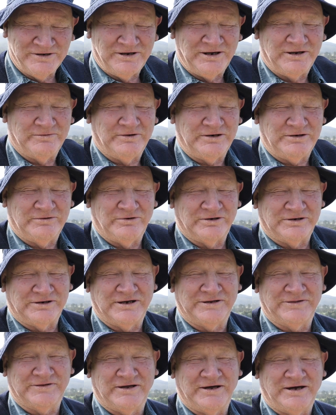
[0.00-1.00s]
and when I
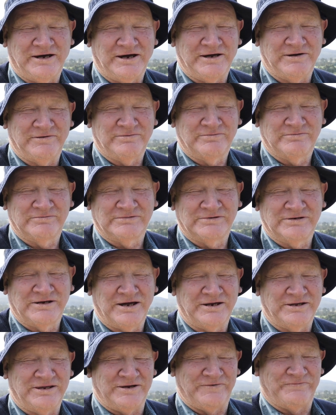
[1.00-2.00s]
cut
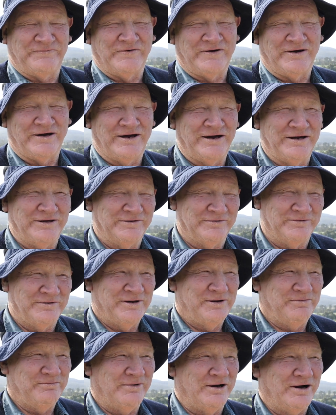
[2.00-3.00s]
it for hay, the
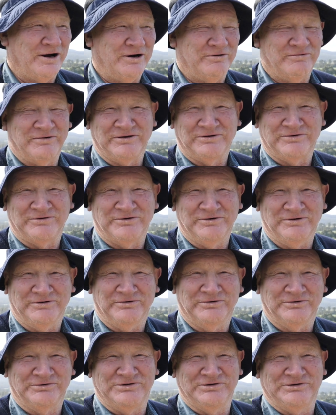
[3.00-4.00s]
mower went
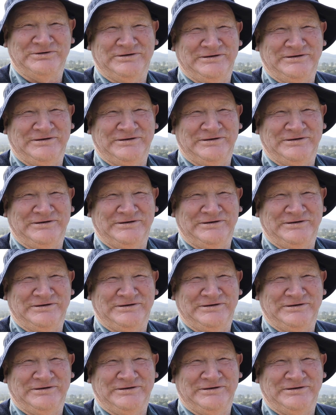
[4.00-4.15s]
through it.